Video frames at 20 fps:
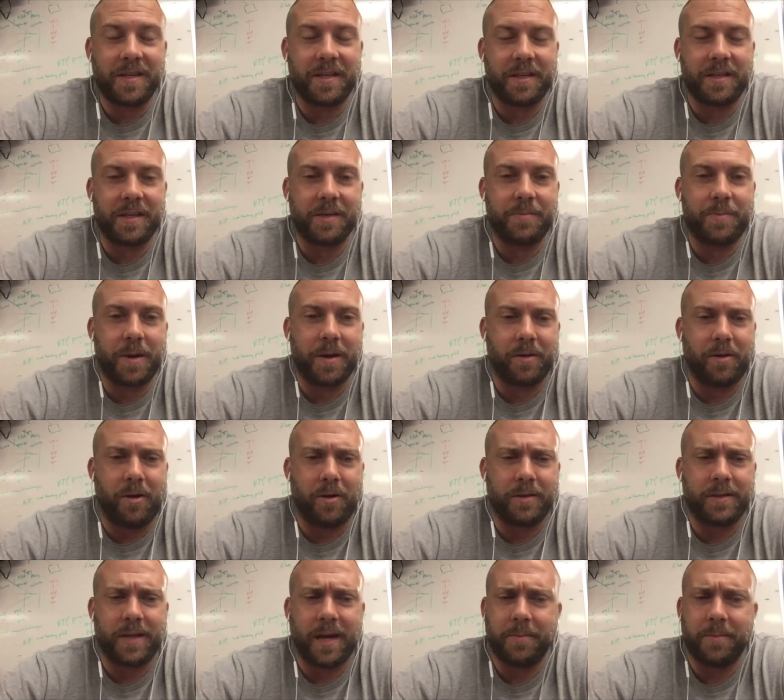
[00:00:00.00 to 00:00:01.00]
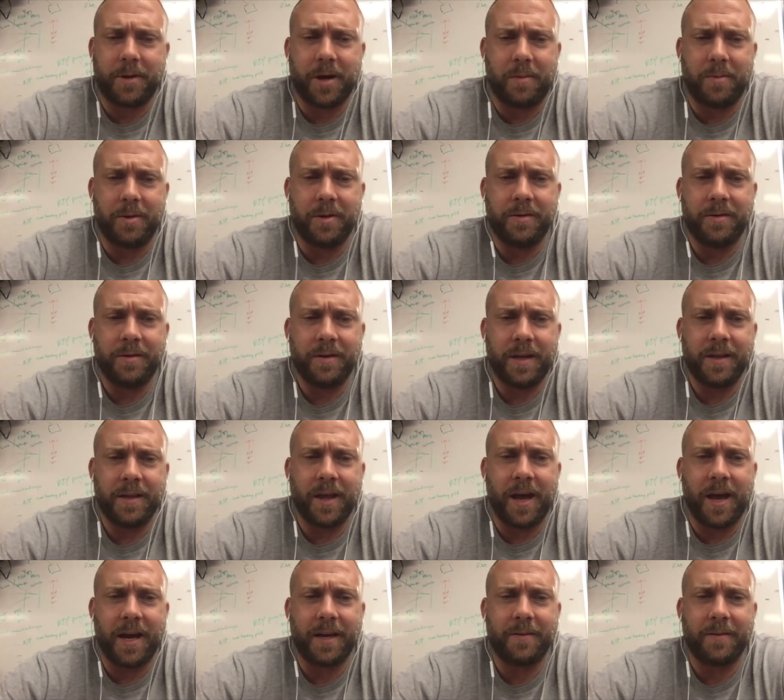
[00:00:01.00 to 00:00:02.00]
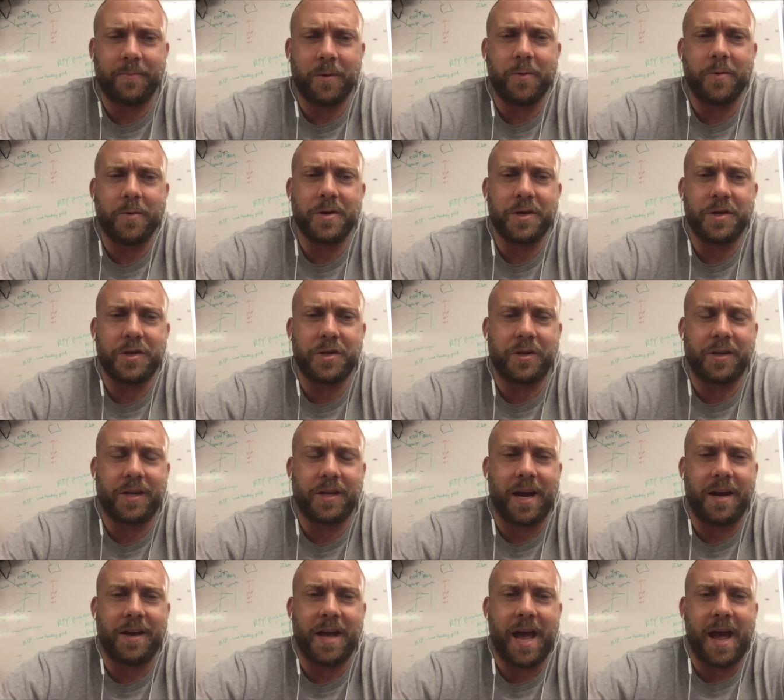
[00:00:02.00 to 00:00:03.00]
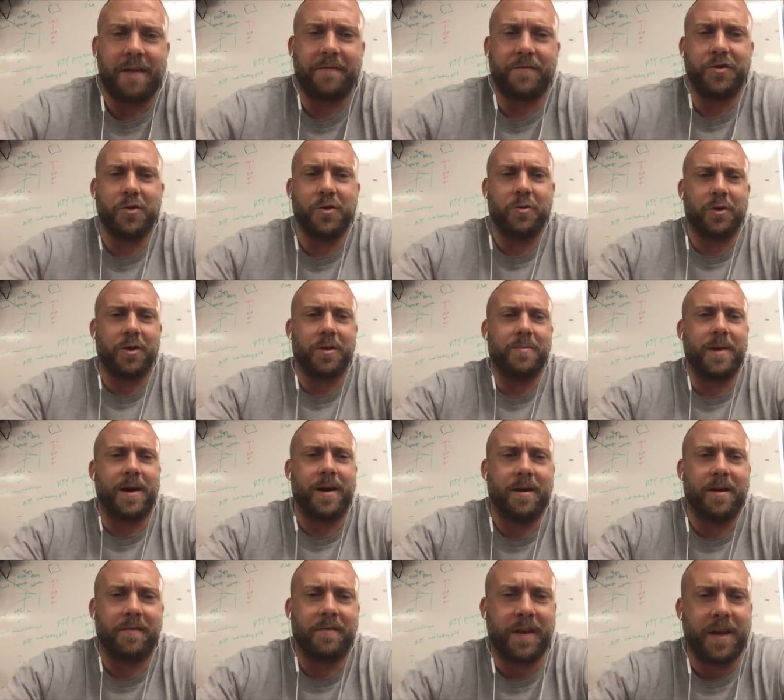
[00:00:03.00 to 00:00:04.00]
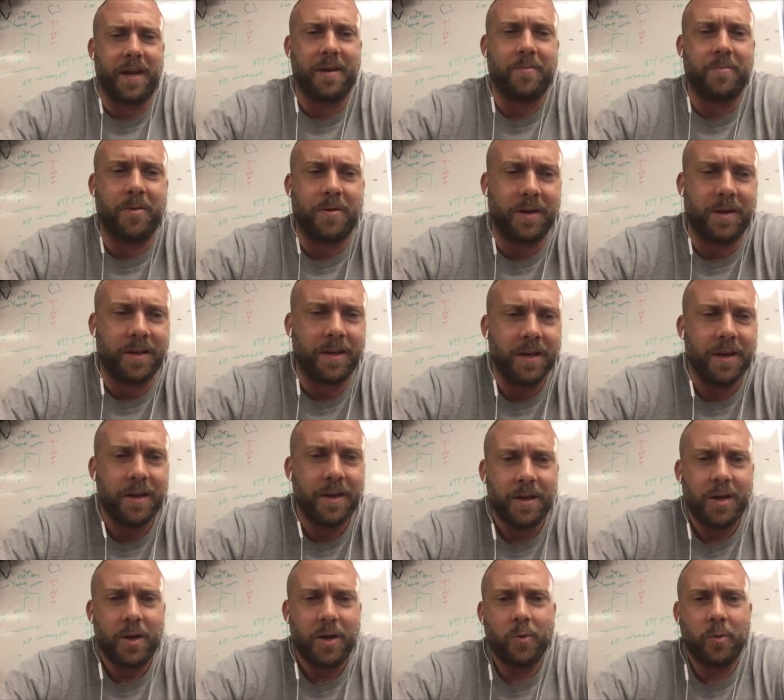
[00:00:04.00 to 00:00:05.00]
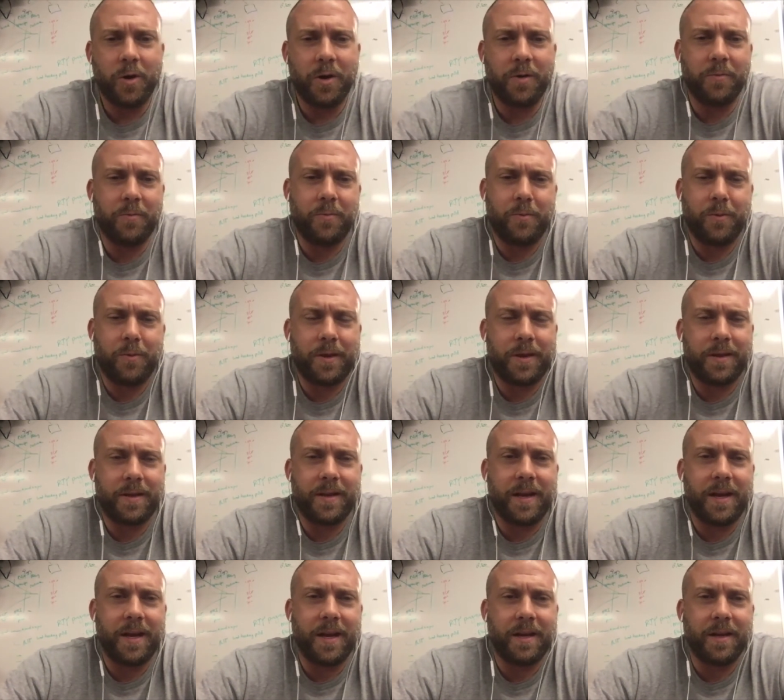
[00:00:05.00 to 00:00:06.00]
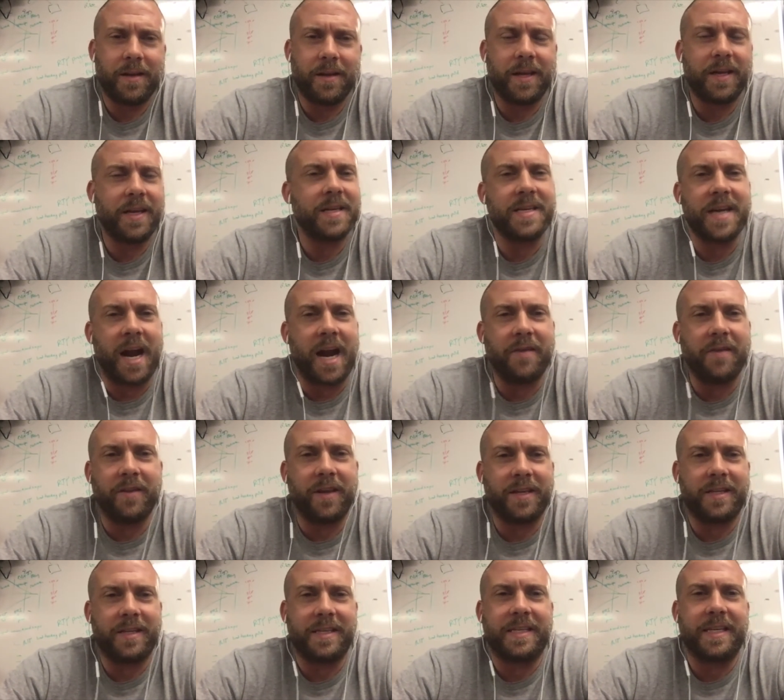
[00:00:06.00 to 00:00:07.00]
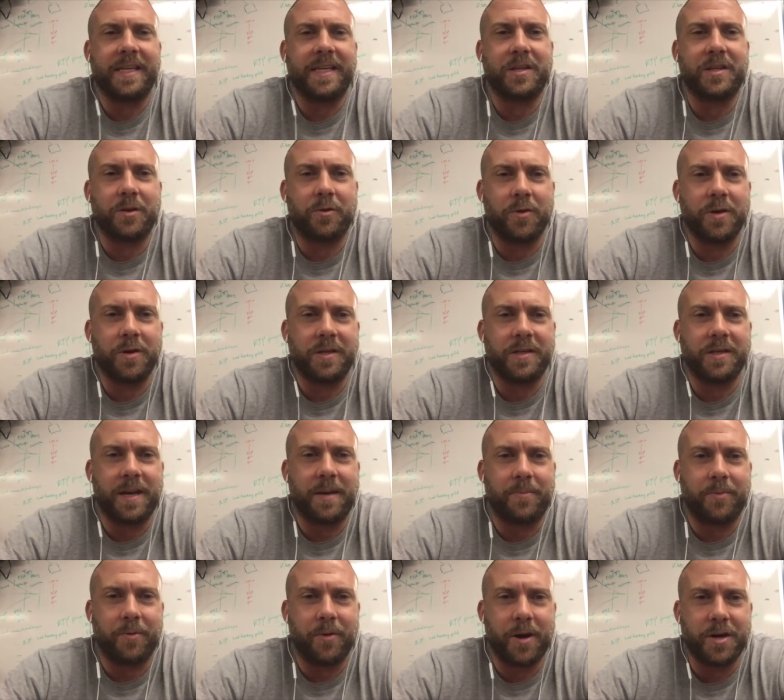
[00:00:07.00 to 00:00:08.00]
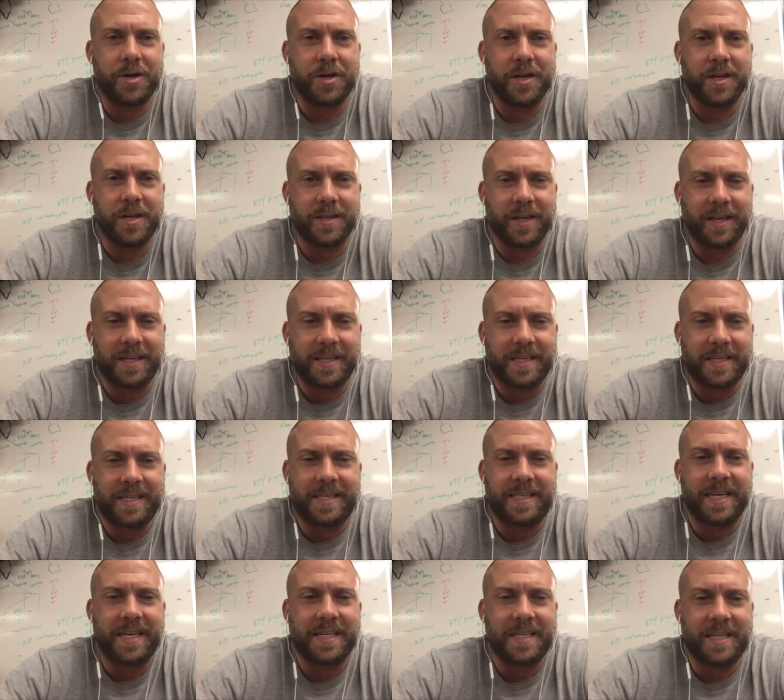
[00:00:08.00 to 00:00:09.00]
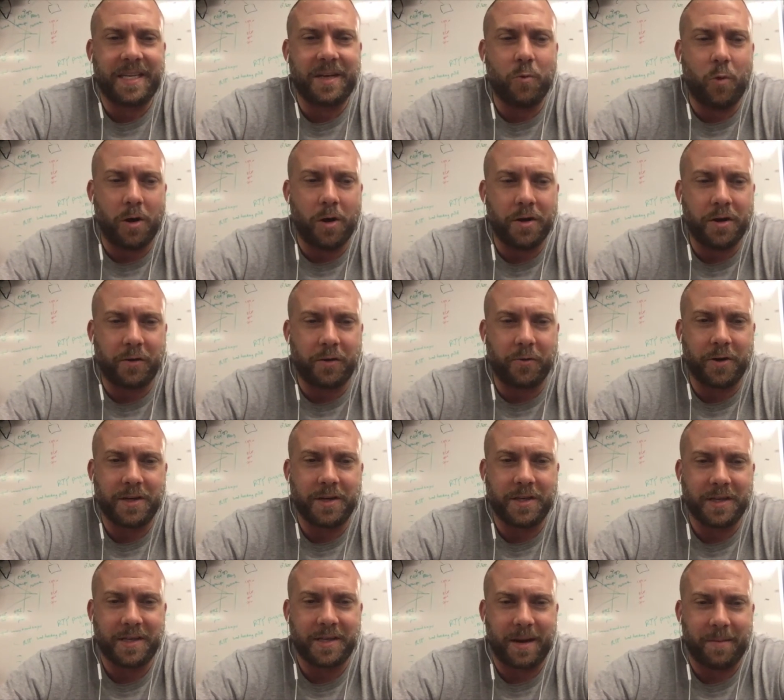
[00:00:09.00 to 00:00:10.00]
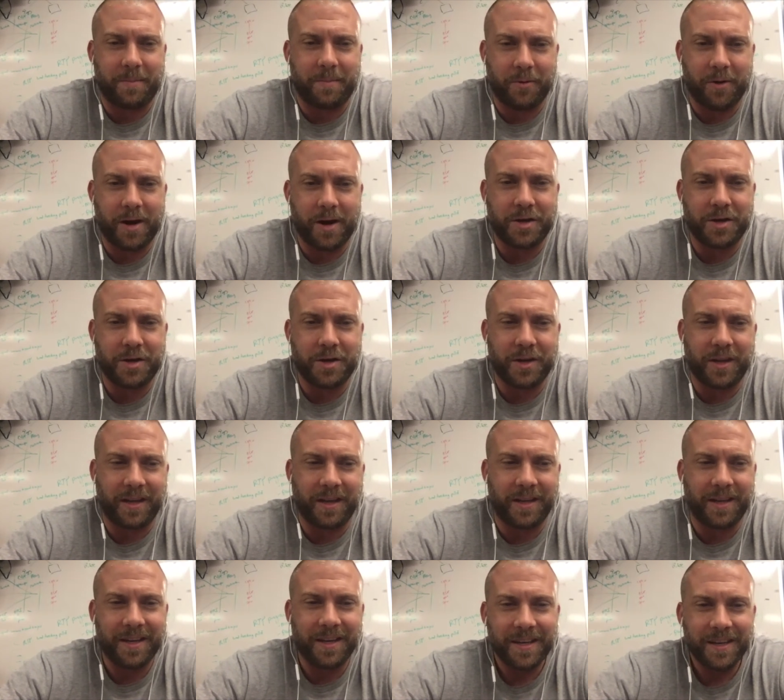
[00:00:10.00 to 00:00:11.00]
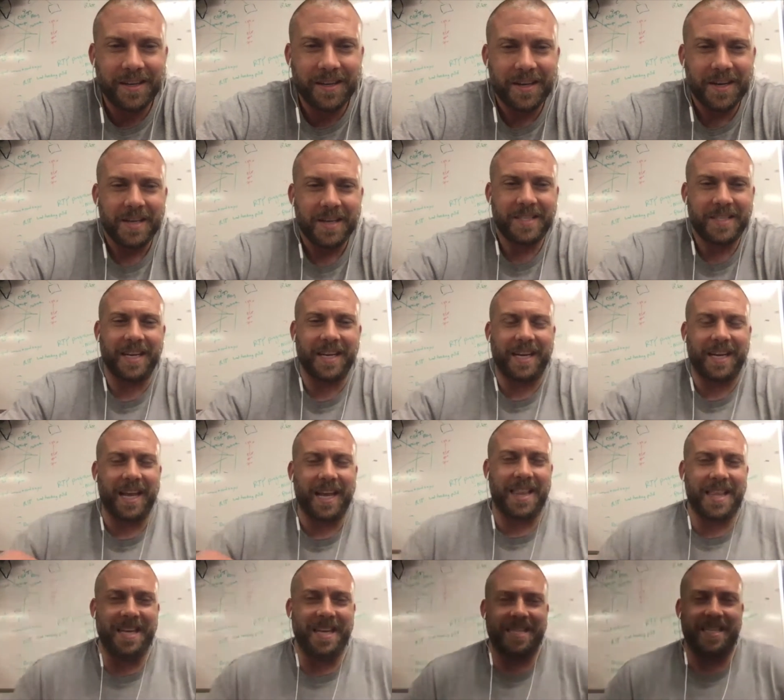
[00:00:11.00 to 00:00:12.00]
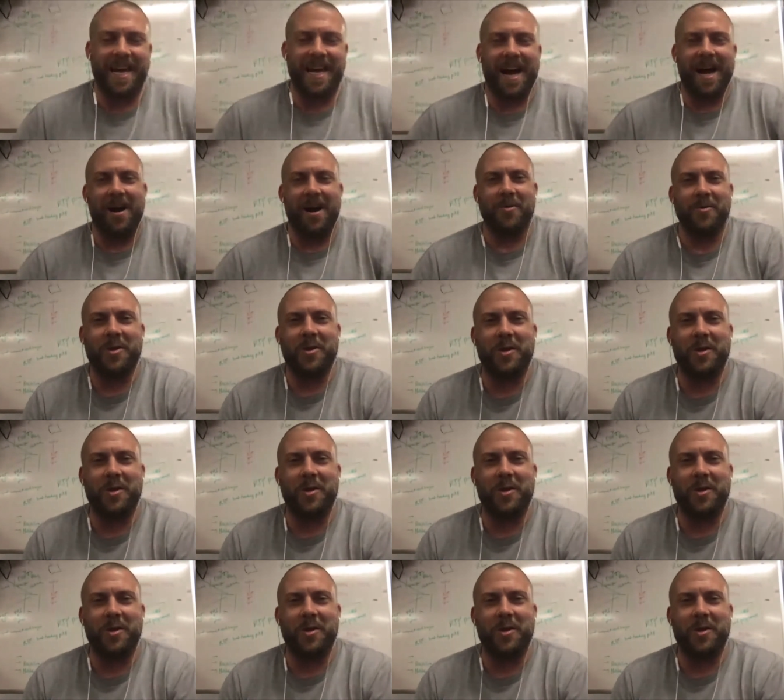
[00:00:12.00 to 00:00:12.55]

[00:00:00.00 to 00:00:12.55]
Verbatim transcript: This has been a long time coming. And, we were just kind of half joking about off camera. It's not even, 6 degrees of separation. It's, 61 degrees of separation to get this down.